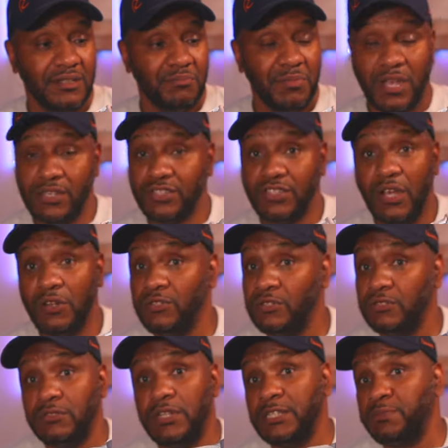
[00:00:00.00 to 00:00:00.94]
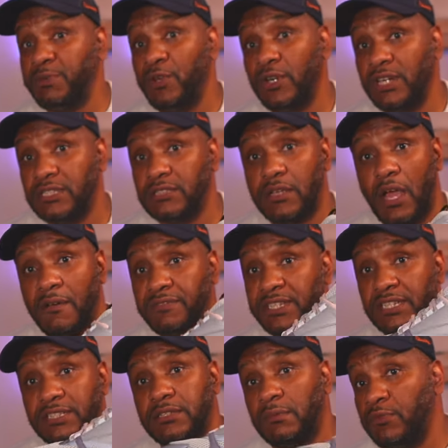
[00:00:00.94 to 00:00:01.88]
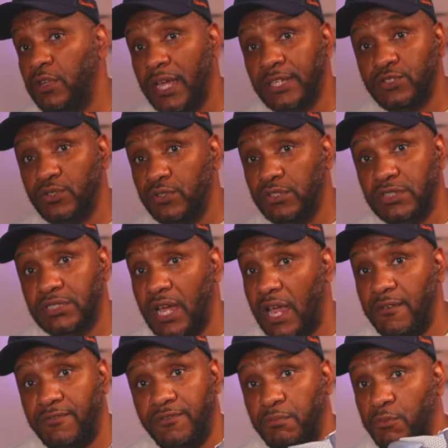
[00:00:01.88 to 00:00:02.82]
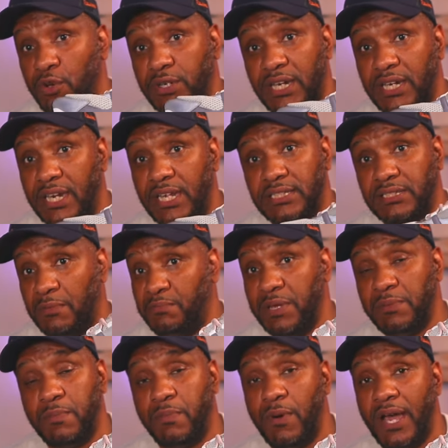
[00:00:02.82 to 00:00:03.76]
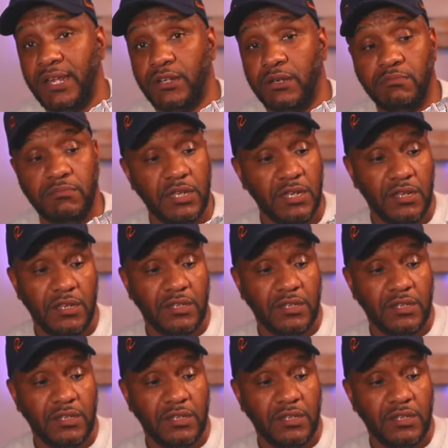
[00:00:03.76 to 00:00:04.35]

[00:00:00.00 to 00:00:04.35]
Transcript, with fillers: But you know, let's be honest. I've seen some Nike Jordans going for more than this, and people buy them.